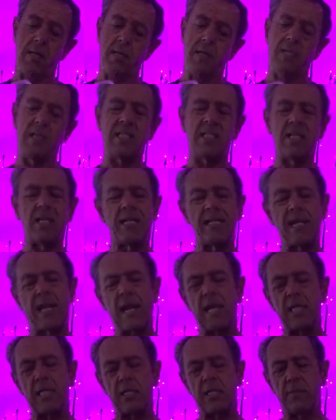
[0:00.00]
She said,
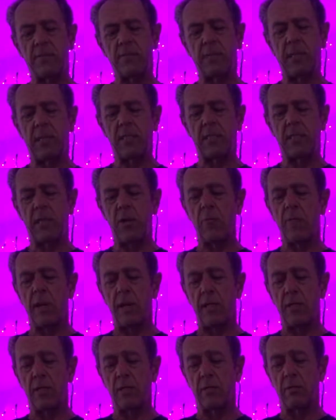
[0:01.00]
yes, but it's so
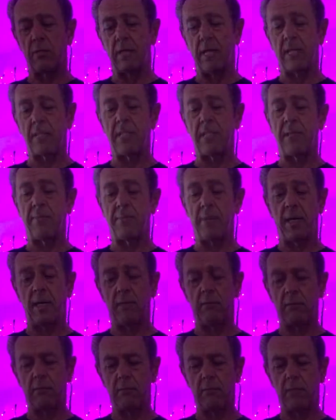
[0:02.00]
magical. I said, but
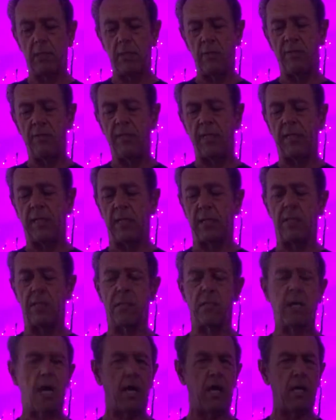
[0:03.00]
don't you think that
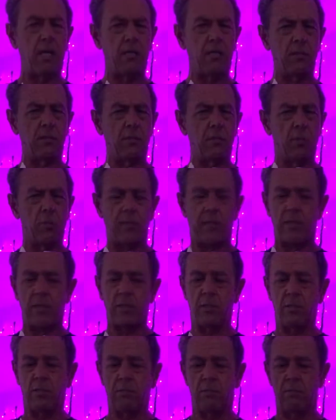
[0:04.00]
stars are more
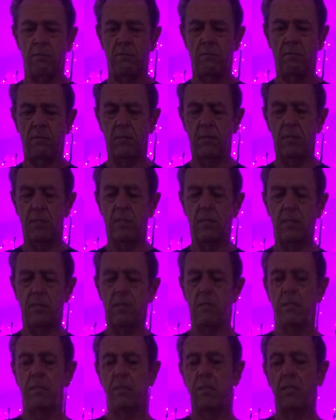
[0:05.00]
magical?
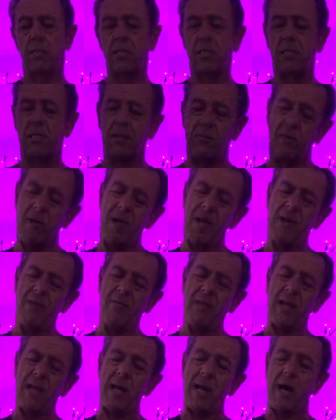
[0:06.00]
She said, well,
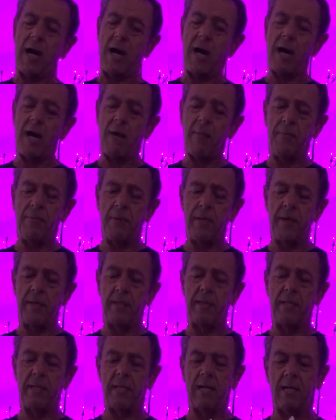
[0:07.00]
they are, but,
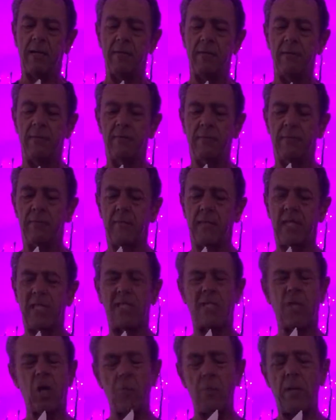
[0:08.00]
you know,
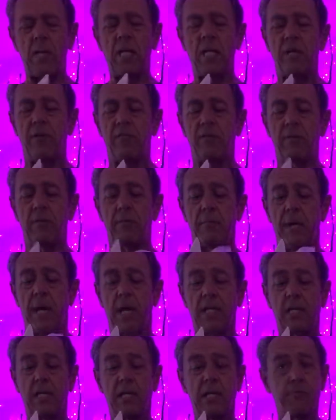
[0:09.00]
there's so many of them.
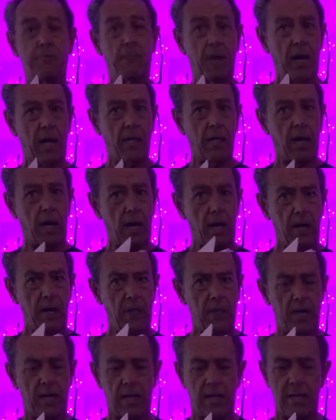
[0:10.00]
I said, but are
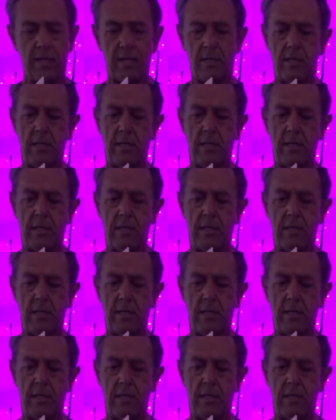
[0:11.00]
there?